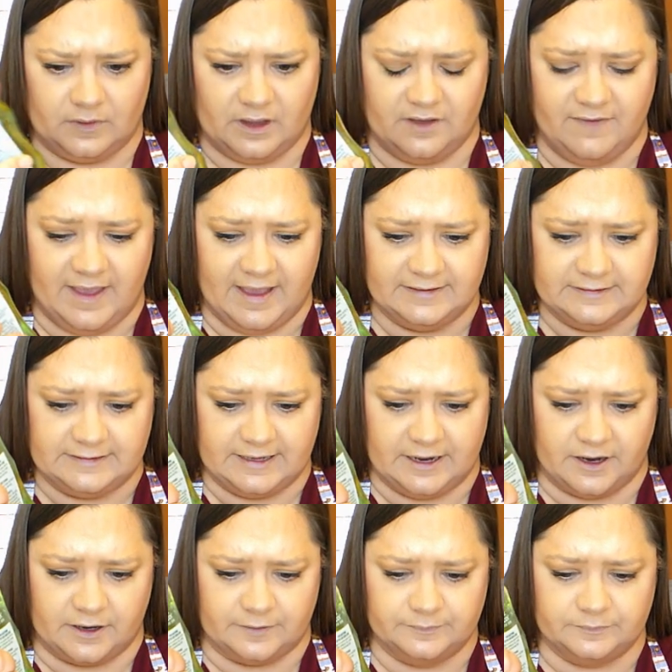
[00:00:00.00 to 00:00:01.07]
of hand
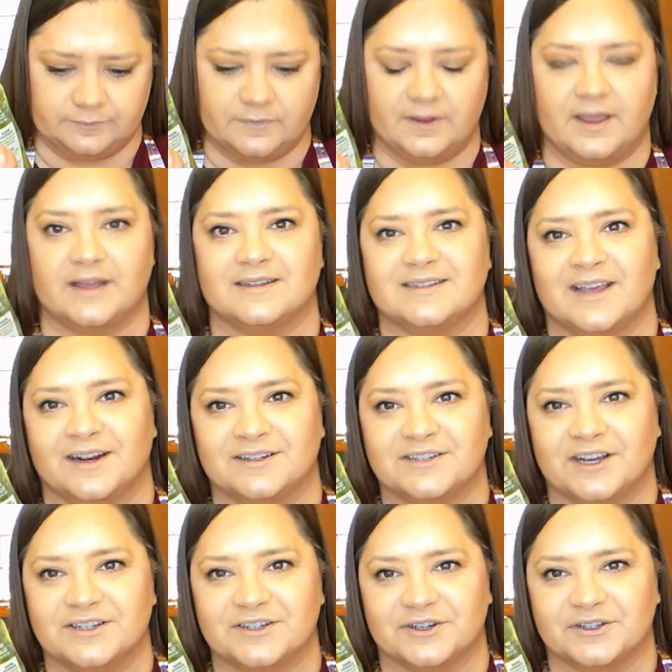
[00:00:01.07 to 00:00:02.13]
sanitizer,
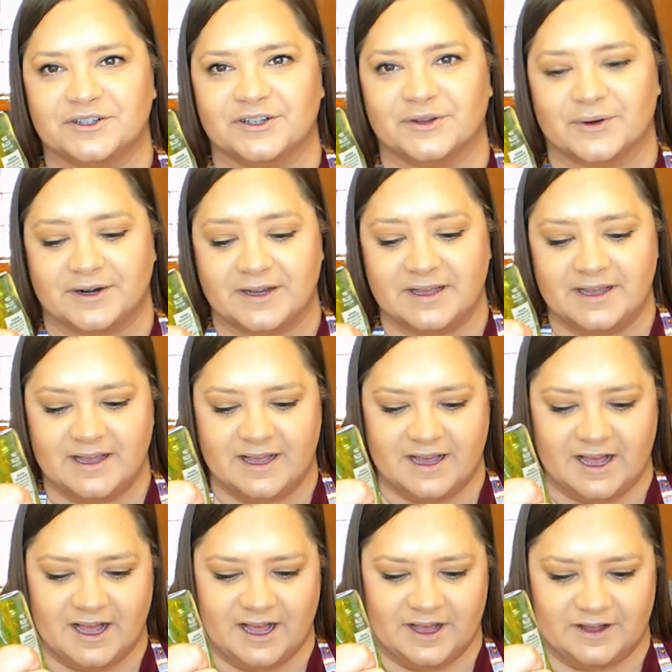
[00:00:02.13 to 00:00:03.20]
good Lord,
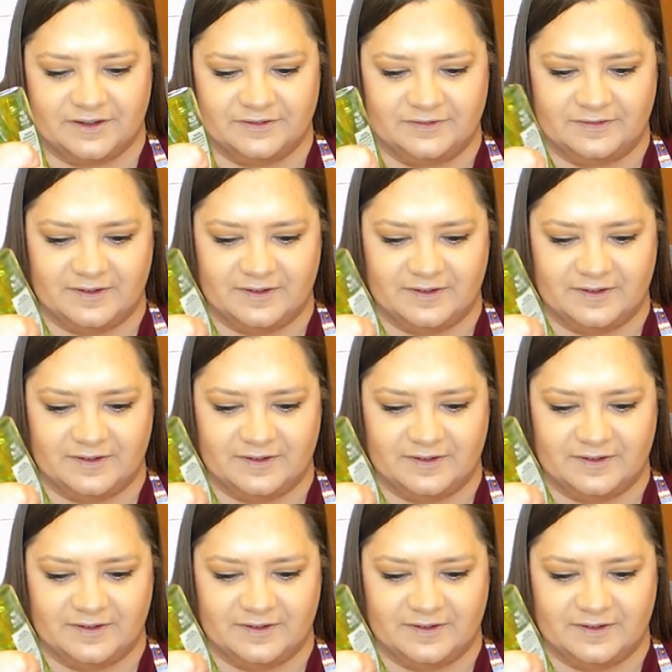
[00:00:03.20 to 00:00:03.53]
of